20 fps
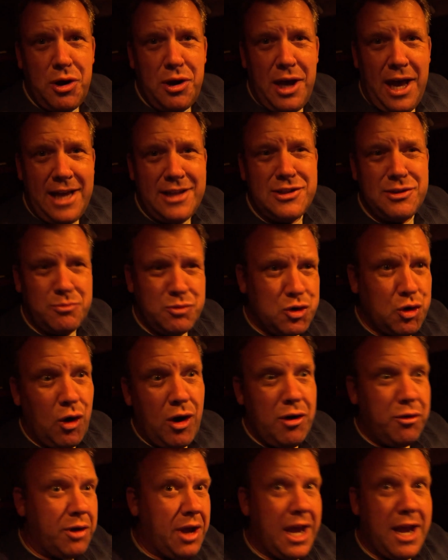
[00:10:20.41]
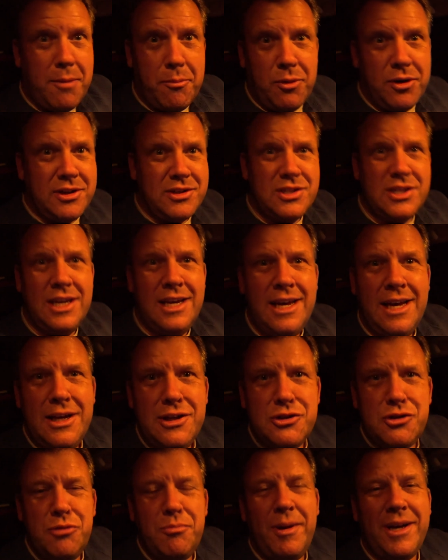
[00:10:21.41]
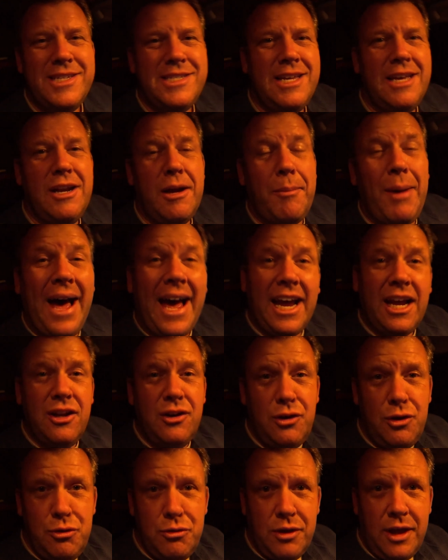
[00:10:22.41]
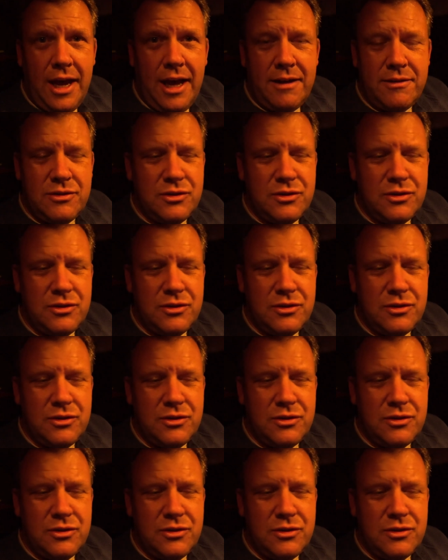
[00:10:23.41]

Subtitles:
add some trail cameras to my setup, I could do that.